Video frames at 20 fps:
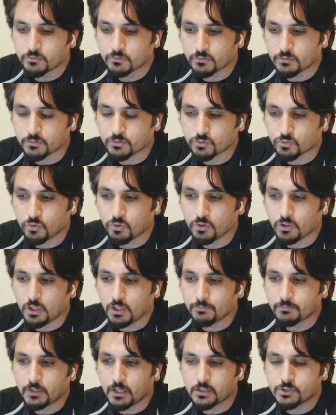So
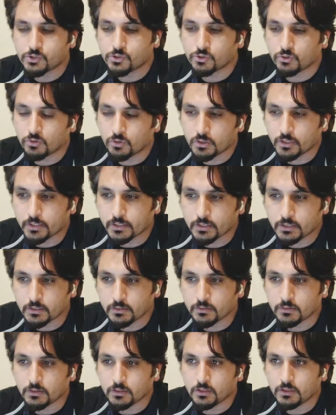I'm not sure like
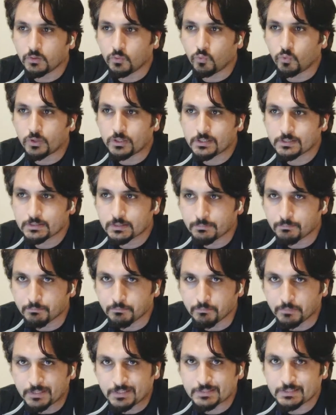what is the
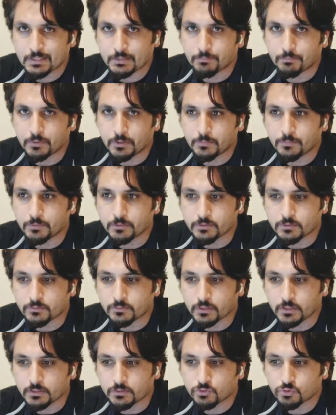basic purpose,
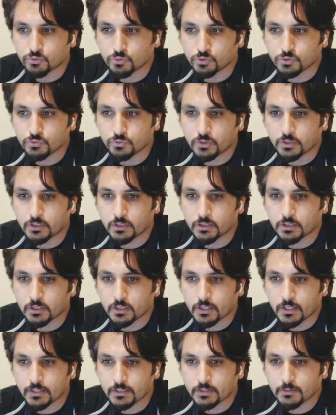right? So you are
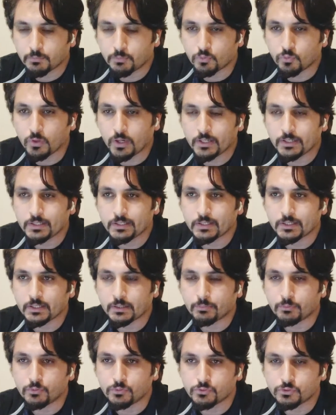kind of providing an
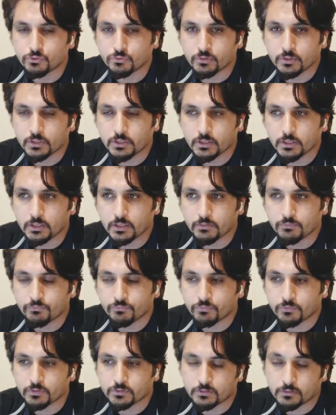opportunity. If
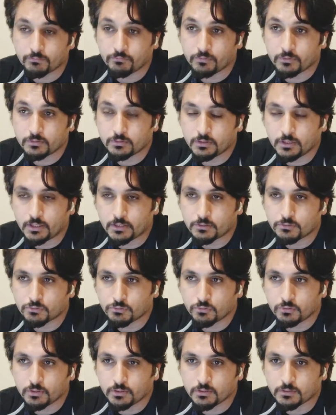it's that,
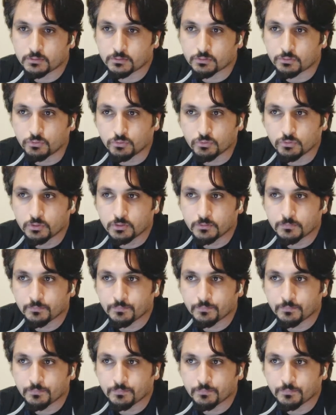so then it's good.